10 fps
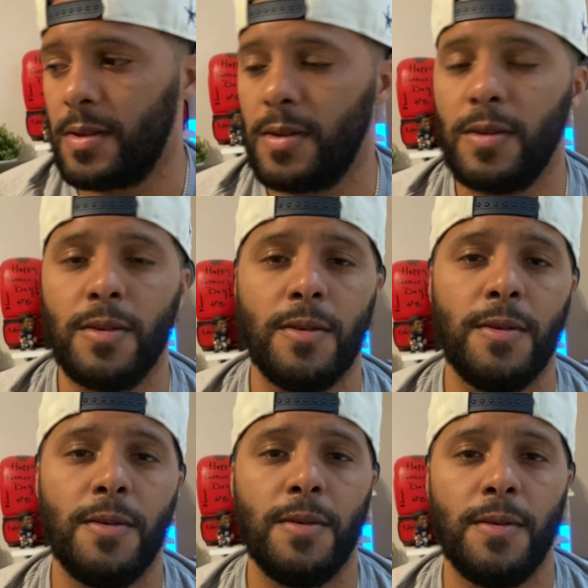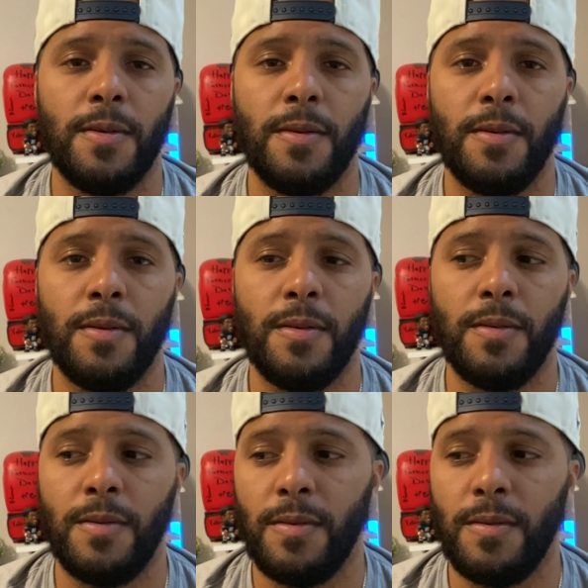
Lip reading: (silence)